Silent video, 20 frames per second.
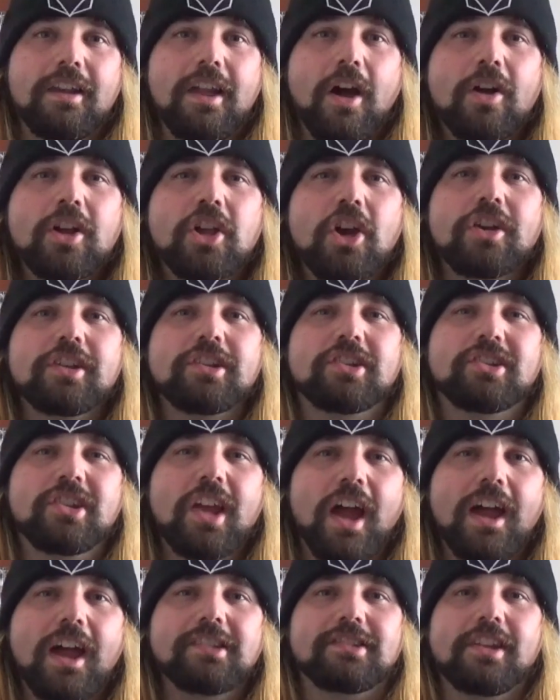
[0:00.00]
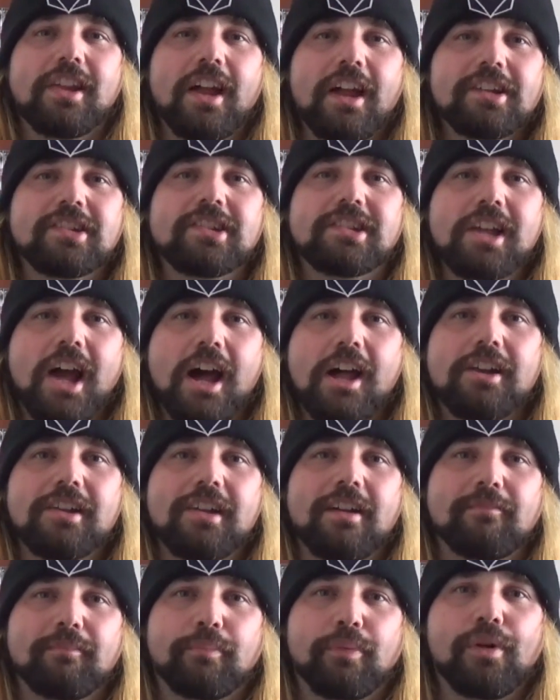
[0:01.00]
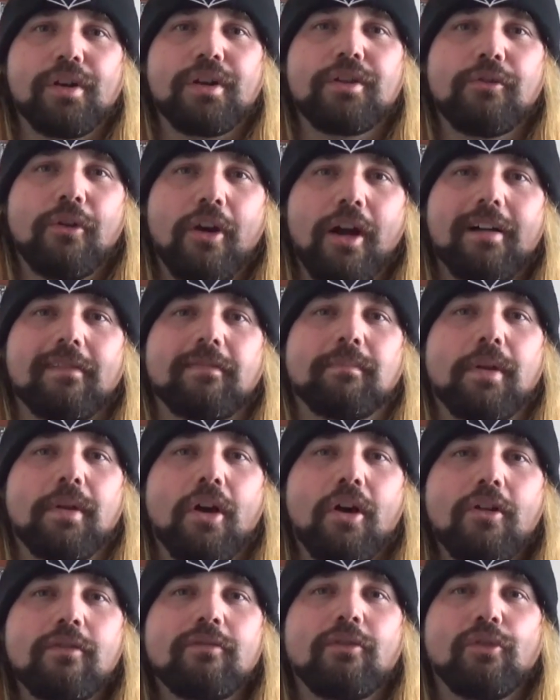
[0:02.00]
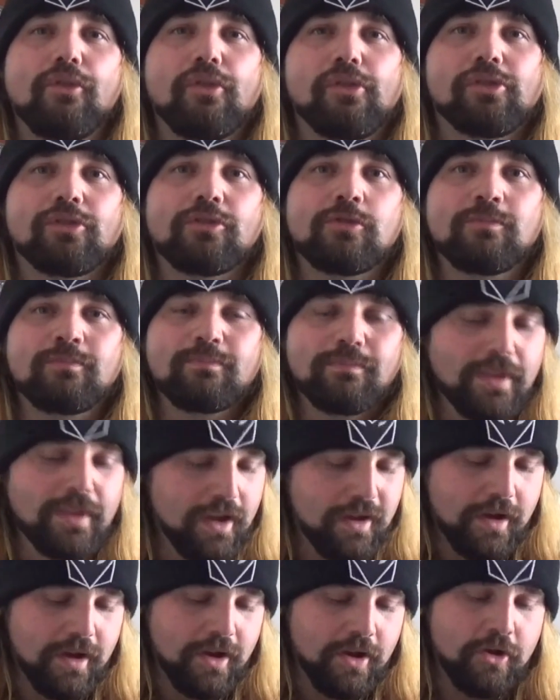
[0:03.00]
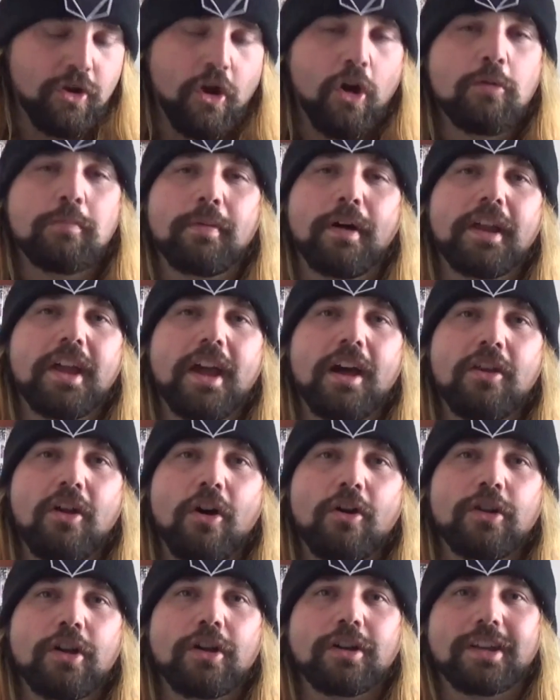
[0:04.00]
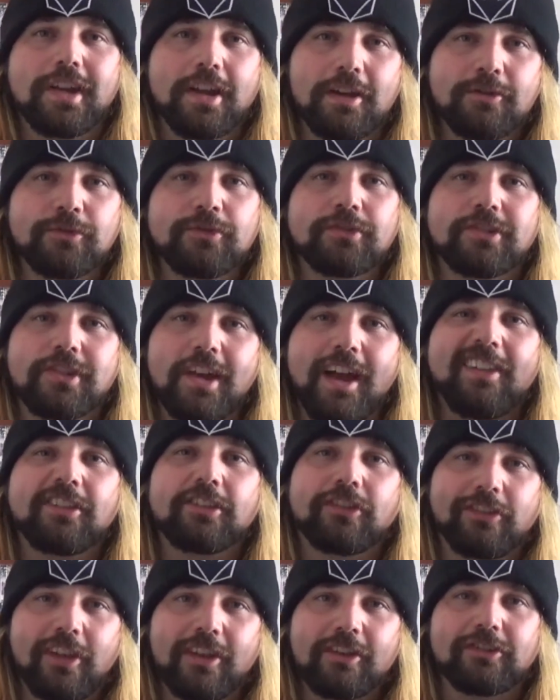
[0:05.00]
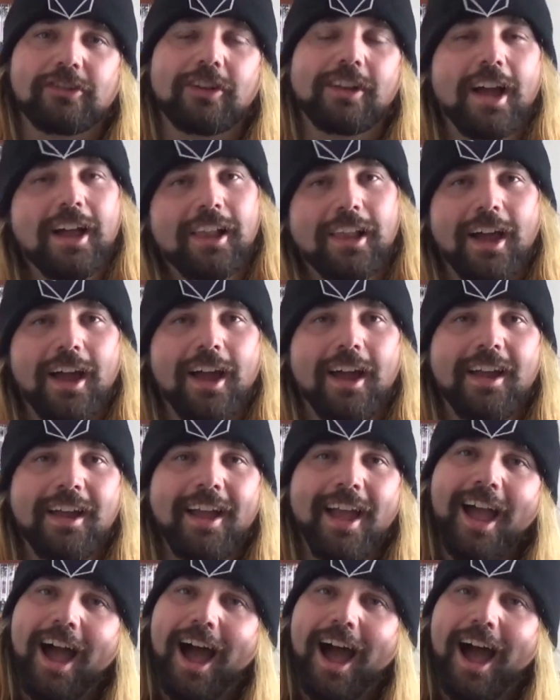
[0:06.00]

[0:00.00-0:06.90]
Now I gotta say, today started off pretty rough, but overall, nobody I know got killed in South Central LA.